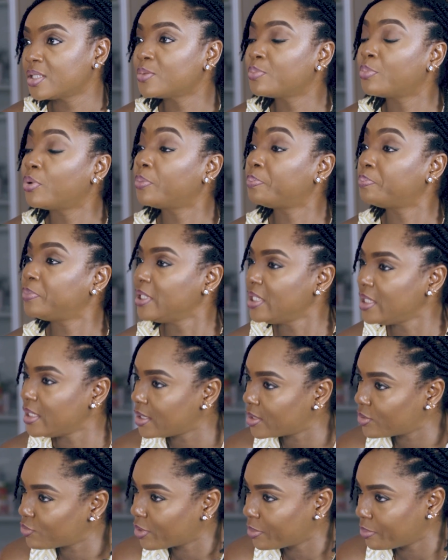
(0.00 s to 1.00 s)
but
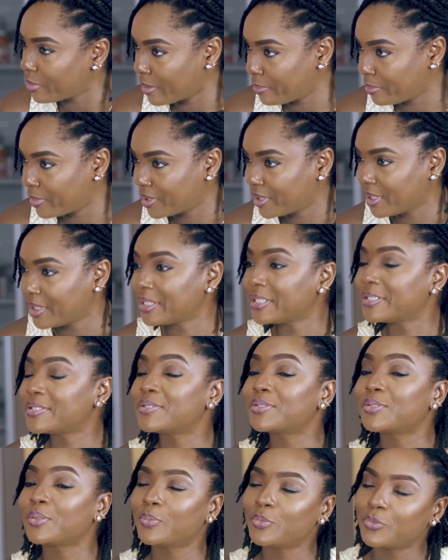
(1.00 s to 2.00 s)
please remember that there's
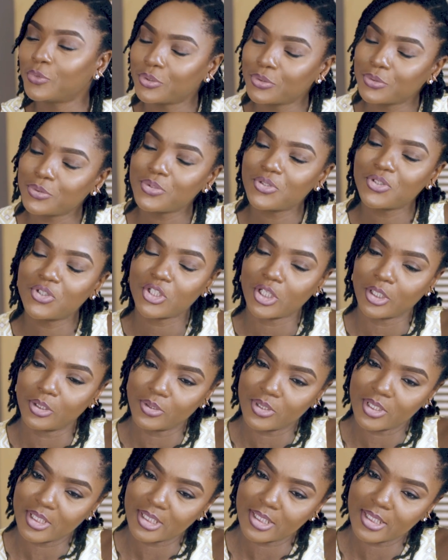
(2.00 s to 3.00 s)
someone who's
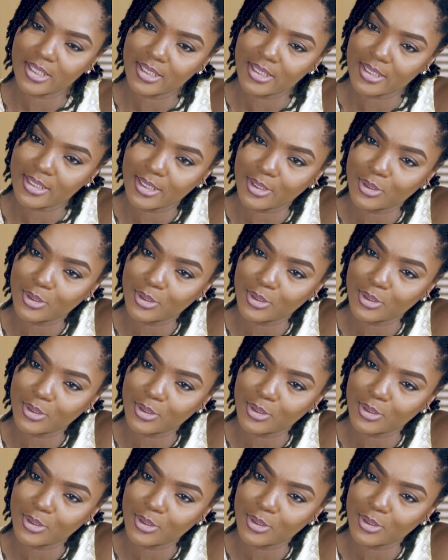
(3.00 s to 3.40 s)
jealous and sitting at